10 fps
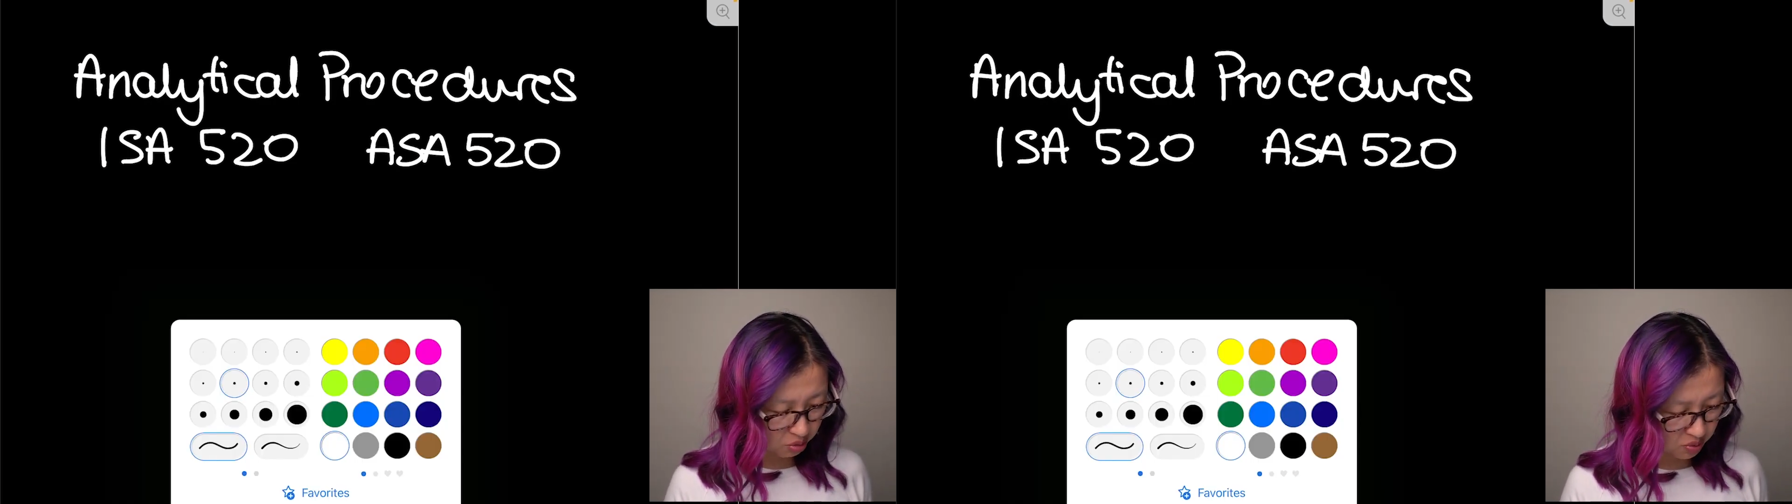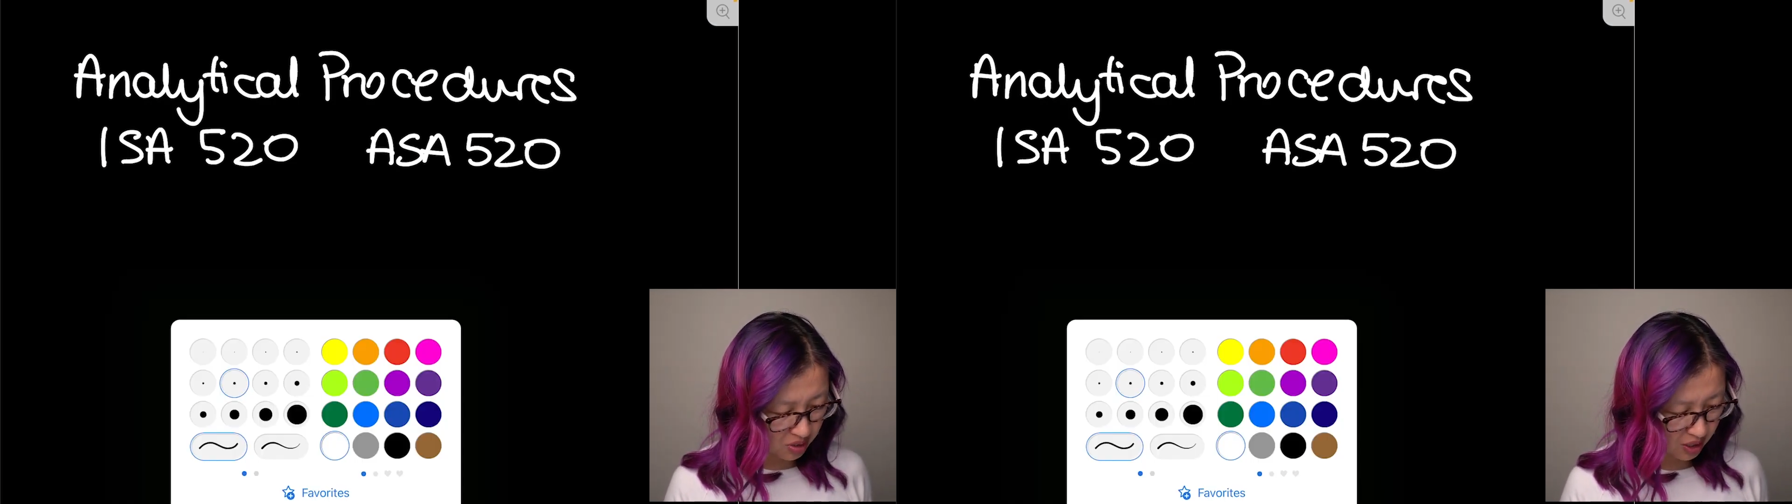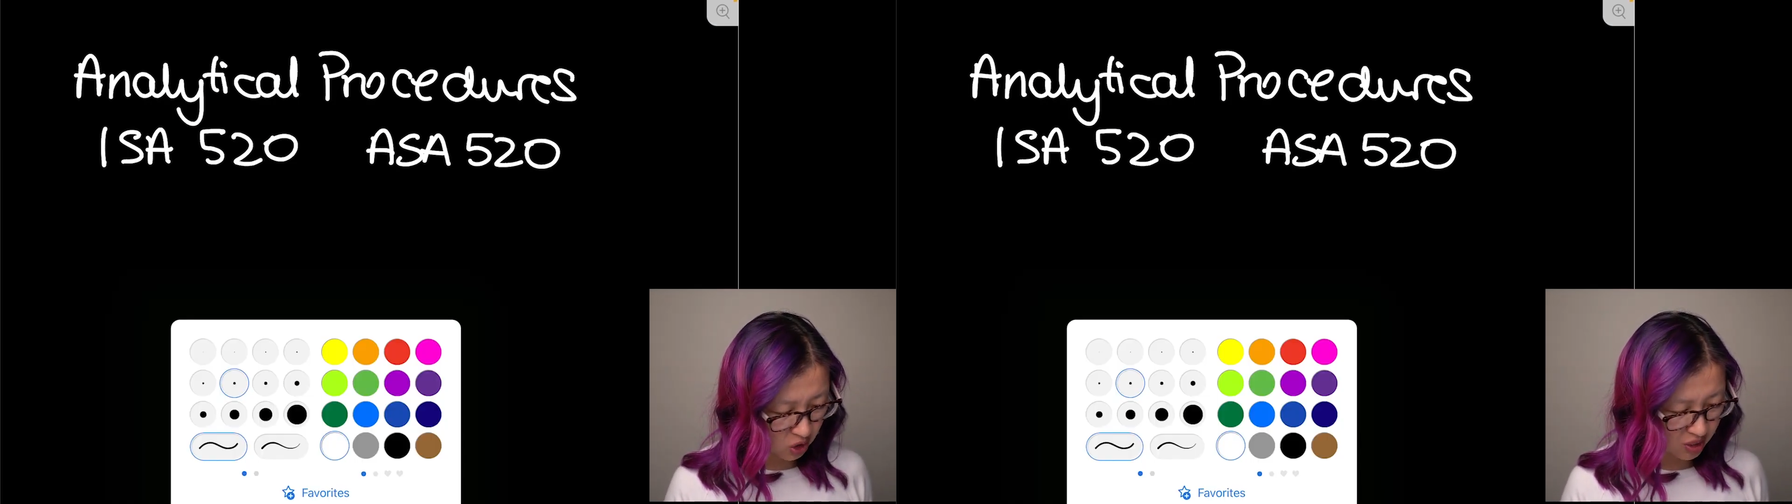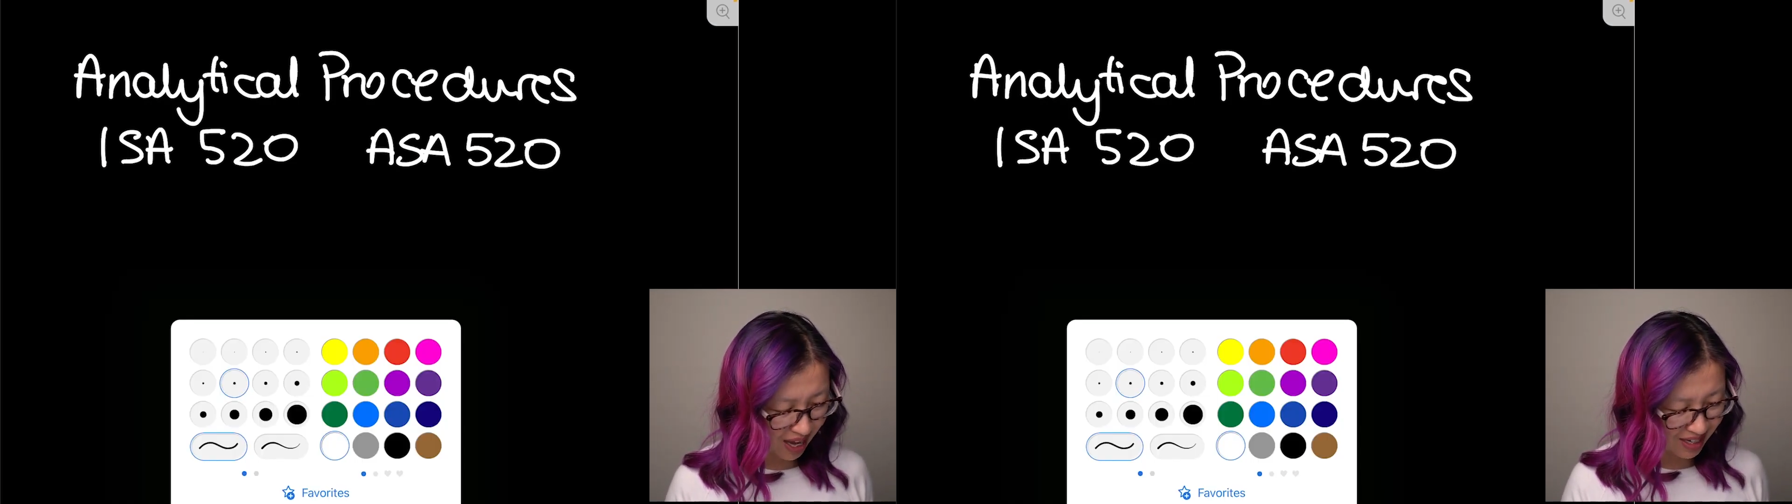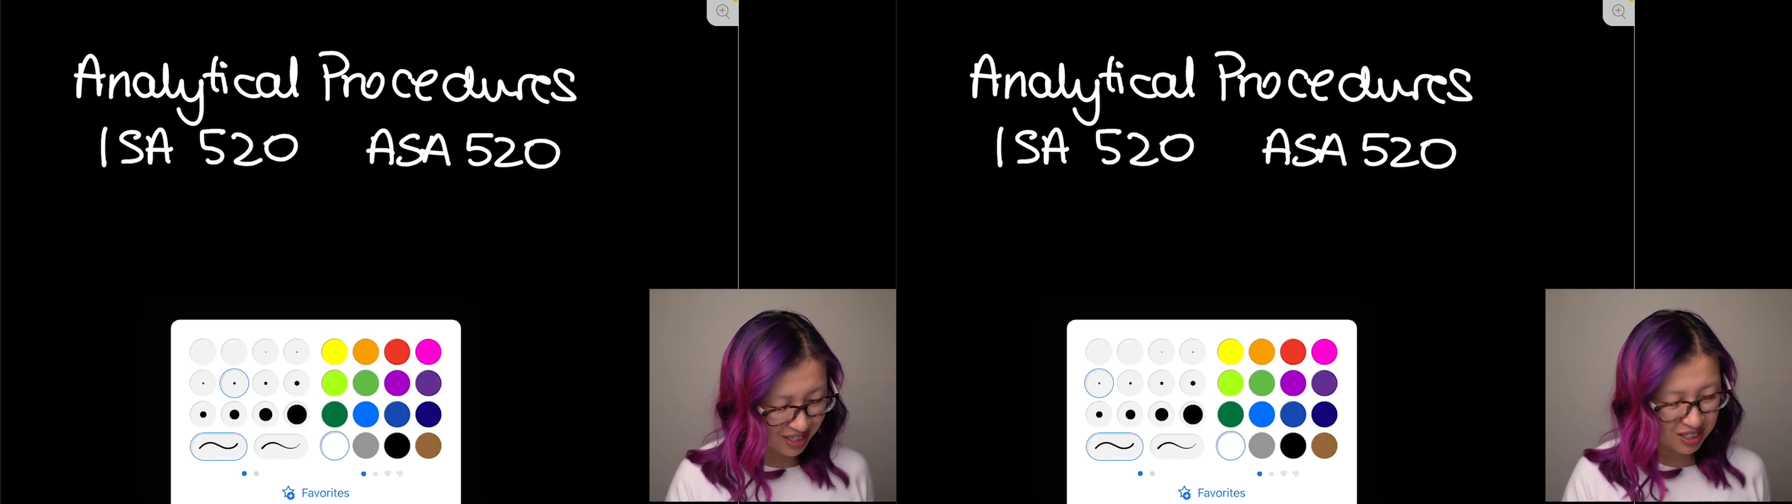procedures
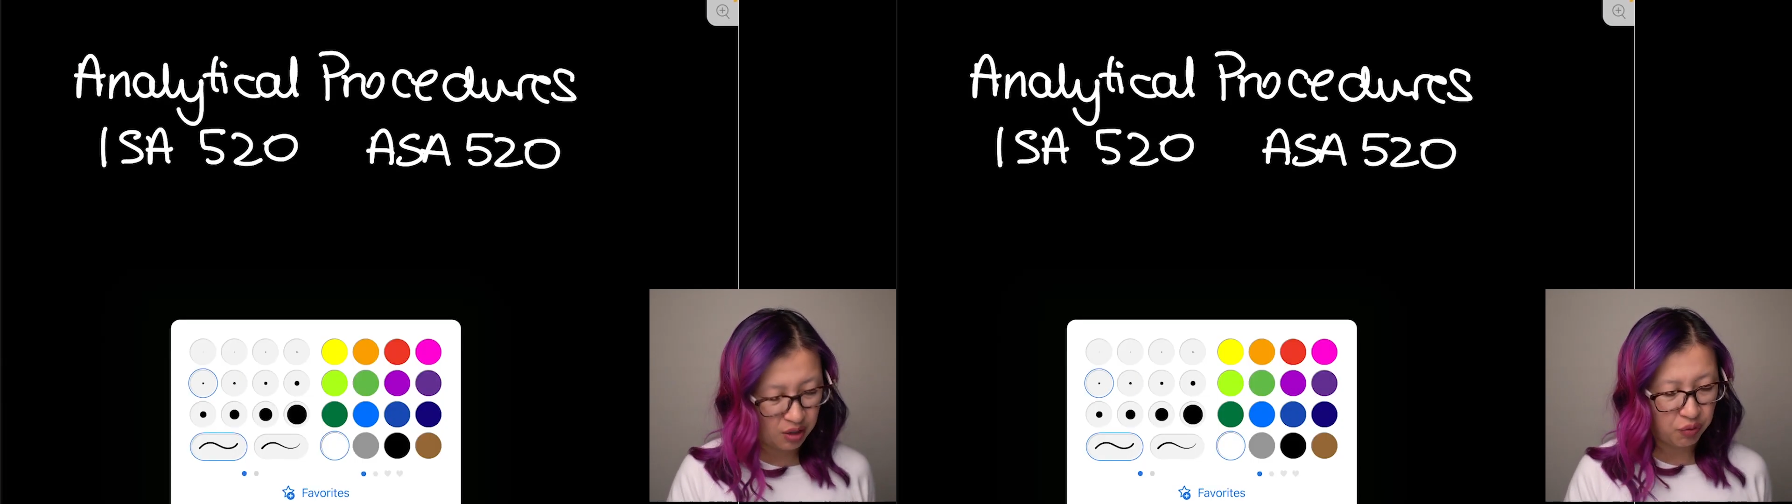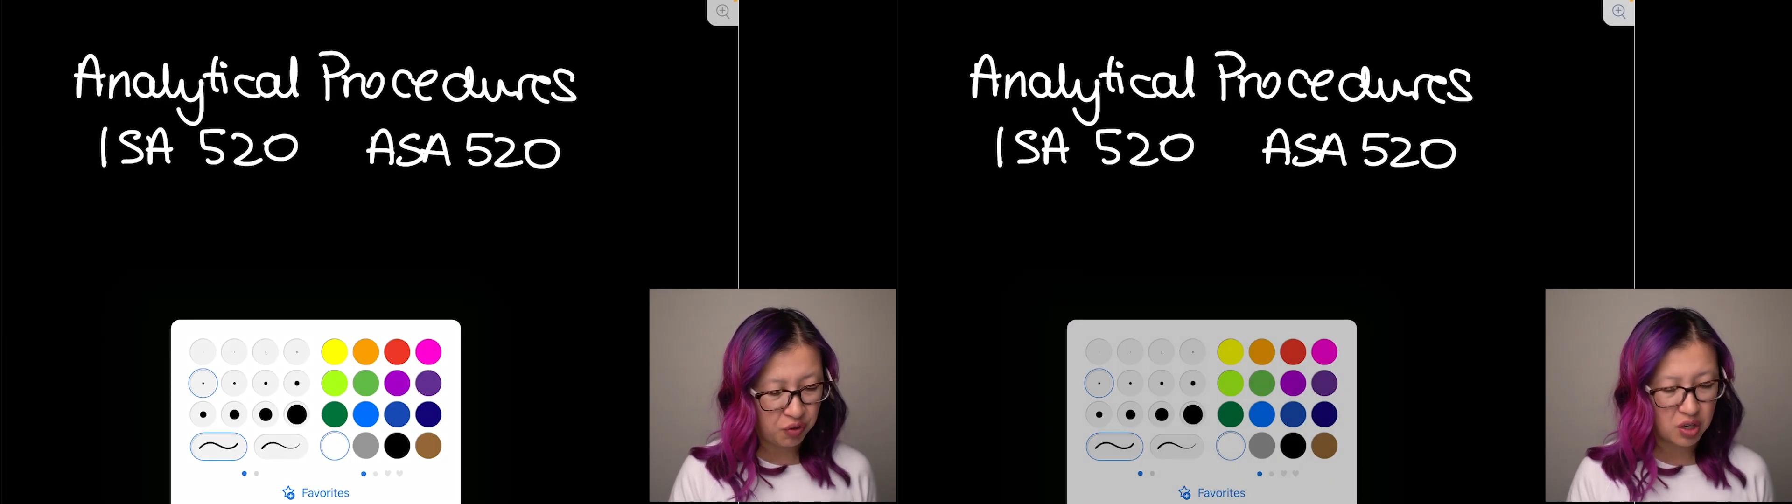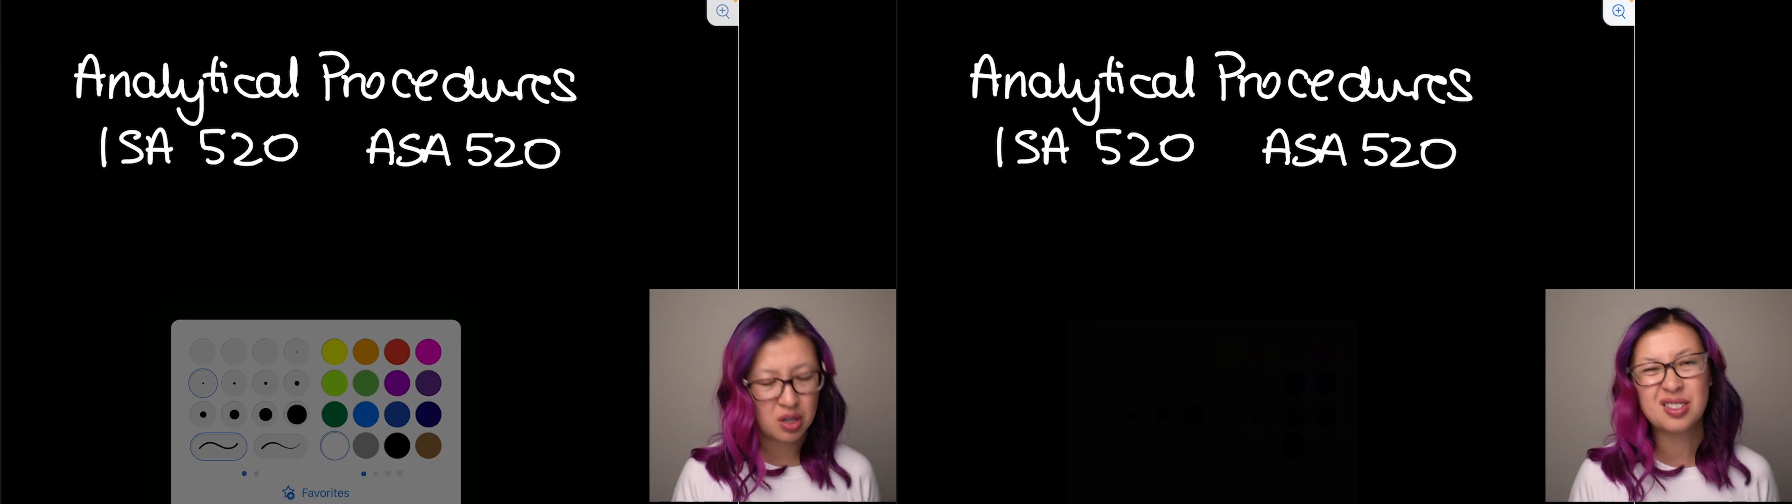at different